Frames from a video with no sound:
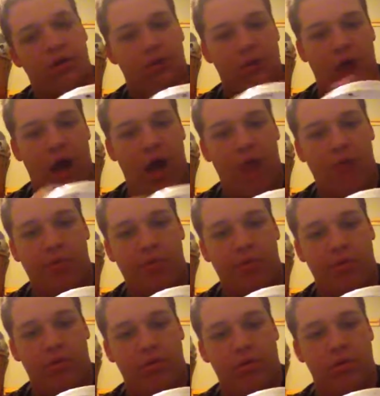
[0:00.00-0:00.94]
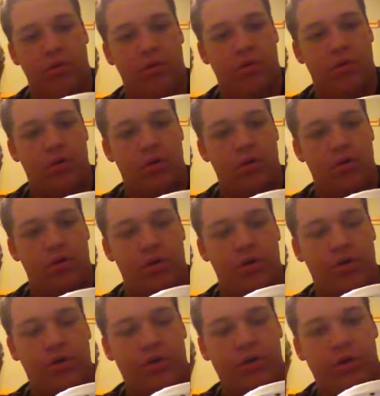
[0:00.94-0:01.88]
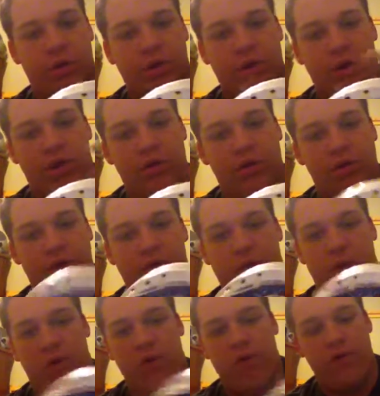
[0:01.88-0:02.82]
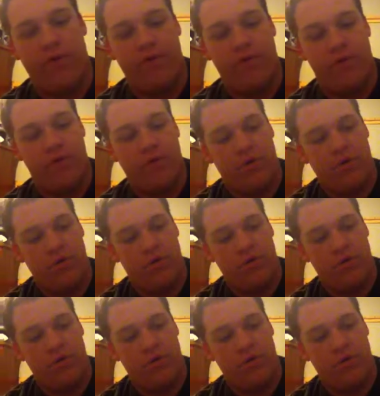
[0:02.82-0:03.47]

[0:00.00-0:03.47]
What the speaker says: top, which is a little bit harder for